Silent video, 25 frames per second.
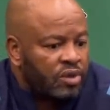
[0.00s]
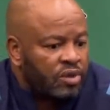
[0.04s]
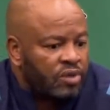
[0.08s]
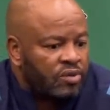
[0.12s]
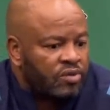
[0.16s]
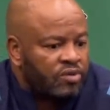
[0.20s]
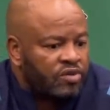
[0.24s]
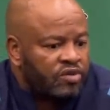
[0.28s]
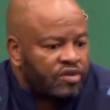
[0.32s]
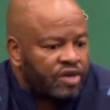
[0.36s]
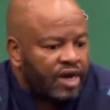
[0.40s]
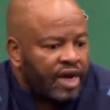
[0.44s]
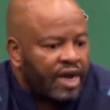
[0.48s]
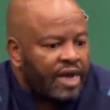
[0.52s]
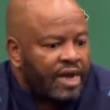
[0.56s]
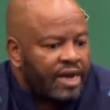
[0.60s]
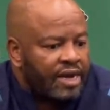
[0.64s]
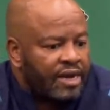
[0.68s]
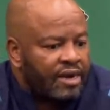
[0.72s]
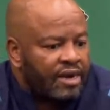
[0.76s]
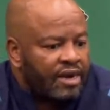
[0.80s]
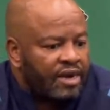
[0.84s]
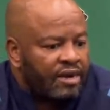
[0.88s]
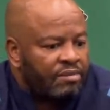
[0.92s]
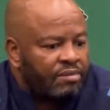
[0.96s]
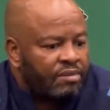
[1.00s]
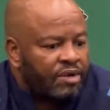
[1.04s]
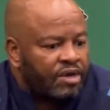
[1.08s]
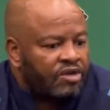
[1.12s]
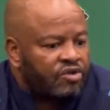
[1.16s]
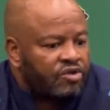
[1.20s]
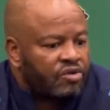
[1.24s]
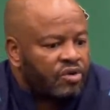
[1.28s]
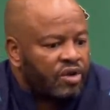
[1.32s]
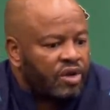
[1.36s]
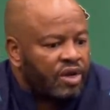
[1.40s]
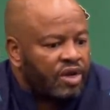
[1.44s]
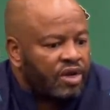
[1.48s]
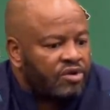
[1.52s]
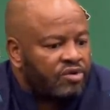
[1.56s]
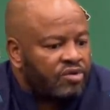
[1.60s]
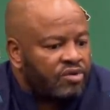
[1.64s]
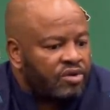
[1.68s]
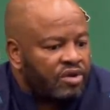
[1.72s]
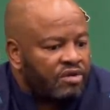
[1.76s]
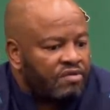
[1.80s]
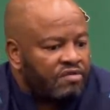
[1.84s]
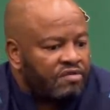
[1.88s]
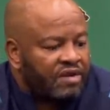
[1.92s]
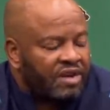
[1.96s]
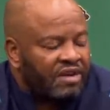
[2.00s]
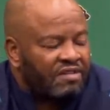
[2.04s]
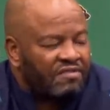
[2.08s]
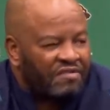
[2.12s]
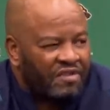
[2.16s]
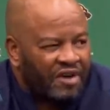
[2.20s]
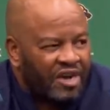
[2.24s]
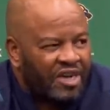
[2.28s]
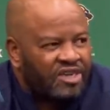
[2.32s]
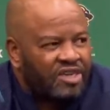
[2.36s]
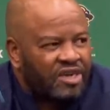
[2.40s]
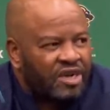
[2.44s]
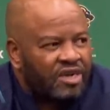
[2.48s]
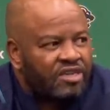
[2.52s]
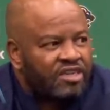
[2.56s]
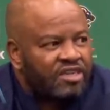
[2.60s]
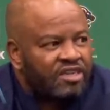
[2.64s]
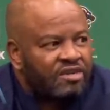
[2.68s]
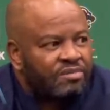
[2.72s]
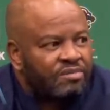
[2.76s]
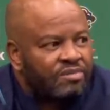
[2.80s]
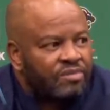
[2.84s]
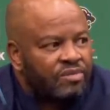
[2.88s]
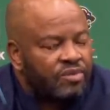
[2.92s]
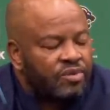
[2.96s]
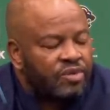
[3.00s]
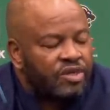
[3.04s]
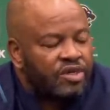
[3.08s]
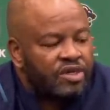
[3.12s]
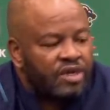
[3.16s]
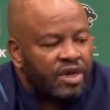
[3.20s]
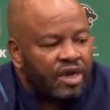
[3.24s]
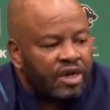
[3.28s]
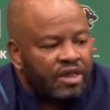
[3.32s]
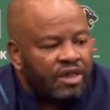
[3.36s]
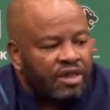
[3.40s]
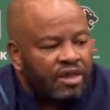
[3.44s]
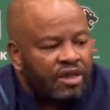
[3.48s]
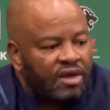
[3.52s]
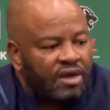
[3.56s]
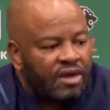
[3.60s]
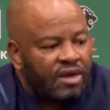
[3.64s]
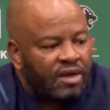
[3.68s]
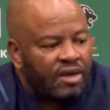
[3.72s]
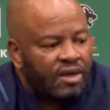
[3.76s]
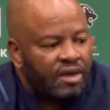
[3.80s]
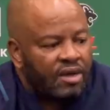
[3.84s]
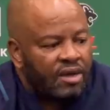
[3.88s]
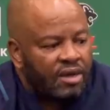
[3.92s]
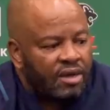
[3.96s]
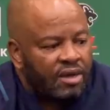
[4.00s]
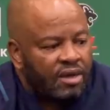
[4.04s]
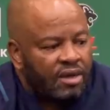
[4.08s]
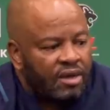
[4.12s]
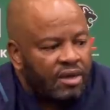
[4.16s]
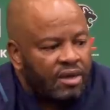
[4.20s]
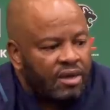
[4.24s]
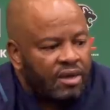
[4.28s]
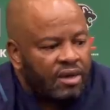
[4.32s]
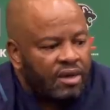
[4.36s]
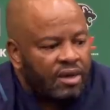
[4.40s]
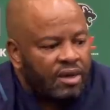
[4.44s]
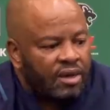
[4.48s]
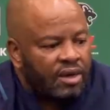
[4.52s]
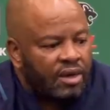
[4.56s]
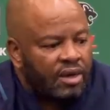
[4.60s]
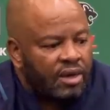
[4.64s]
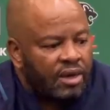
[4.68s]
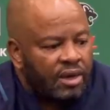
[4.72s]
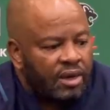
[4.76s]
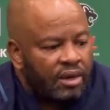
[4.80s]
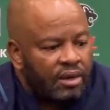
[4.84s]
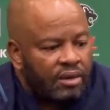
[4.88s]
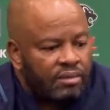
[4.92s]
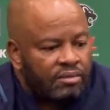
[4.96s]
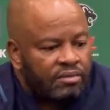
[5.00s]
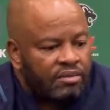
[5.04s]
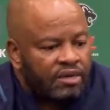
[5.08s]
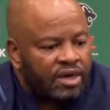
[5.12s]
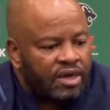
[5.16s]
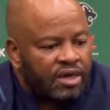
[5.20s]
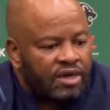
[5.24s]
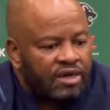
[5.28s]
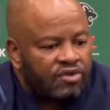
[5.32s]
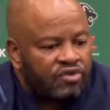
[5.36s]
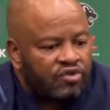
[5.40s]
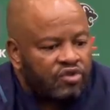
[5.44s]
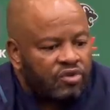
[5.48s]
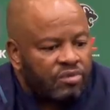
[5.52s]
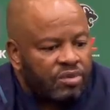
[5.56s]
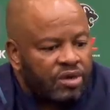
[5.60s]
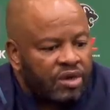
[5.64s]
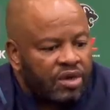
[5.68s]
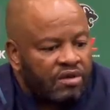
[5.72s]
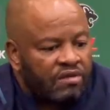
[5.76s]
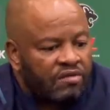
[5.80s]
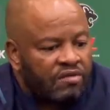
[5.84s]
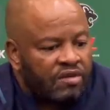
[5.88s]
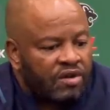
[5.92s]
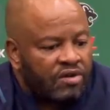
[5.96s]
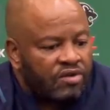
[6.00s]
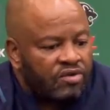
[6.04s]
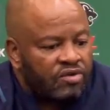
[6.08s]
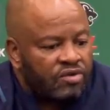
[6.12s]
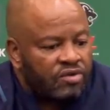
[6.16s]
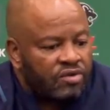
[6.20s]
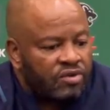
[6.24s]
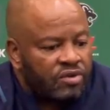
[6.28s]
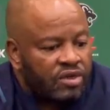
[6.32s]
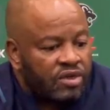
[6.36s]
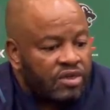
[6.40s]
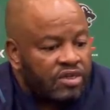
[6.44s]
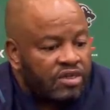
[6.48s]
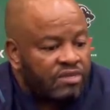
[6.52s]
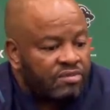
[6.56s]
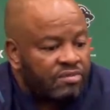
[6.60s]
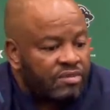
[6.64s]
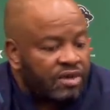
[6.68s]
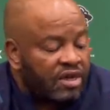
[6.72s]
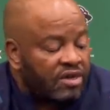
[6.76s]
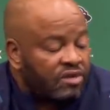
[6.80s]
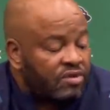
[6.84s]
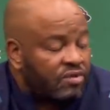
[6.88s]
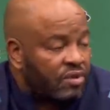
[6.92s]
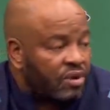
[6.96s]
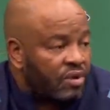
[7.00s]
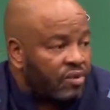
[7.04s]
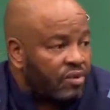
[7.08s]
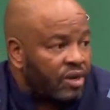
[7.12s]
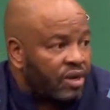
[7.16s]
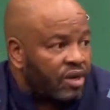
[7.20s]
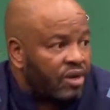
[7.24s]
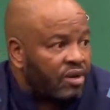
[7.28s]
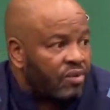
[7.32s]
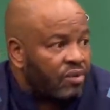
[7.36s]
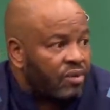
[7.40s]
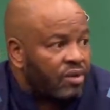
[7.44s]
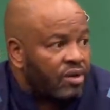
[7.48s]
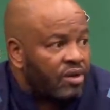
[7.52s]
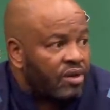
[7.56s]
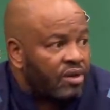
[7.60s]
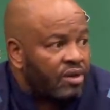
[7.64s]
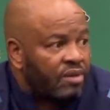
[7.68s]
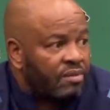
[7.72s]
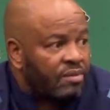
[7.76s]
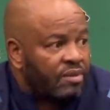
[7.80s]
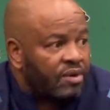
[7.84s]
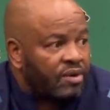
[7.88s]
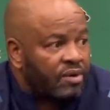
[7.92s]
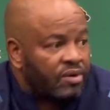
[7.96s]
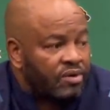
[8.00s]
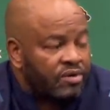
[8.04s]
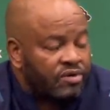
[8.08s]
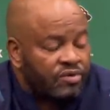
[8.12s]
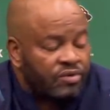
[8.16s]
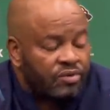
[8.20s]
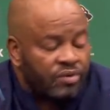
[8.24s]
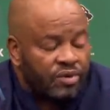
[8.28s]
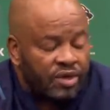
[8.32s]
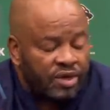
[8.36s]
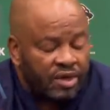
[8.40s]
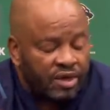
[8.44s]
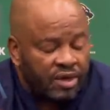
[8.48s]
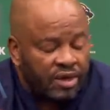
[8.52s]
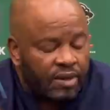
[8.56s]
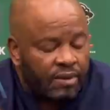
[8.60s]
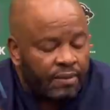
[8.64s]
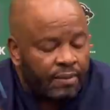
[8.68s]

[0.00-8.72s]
try and make sure that you have a fresher team, which I think credit should be given to the team that we are working with, because we